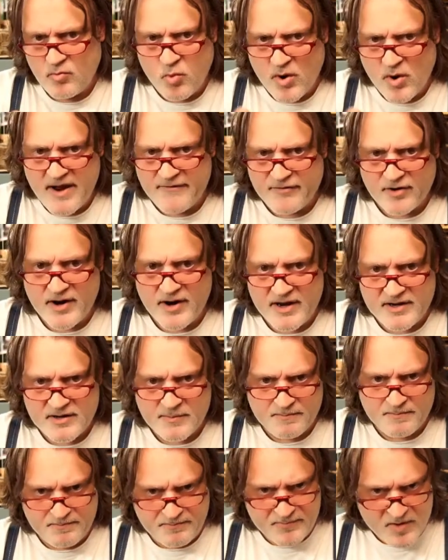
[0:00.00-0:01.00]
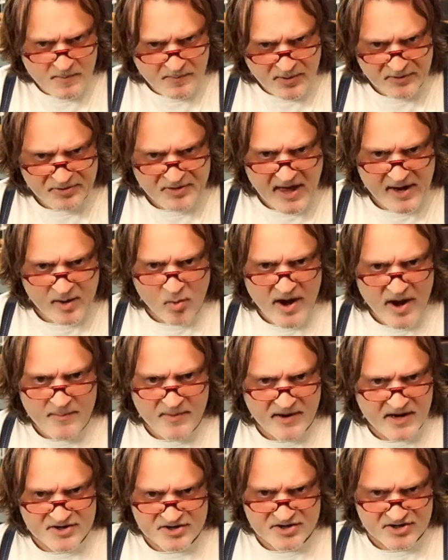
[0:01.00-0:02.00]
whatever and you you put that away
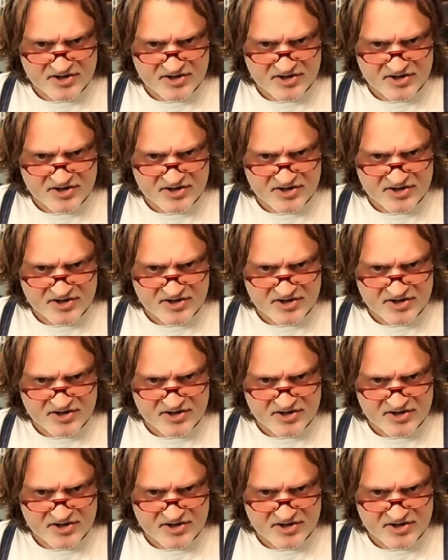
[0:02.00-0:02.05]
because you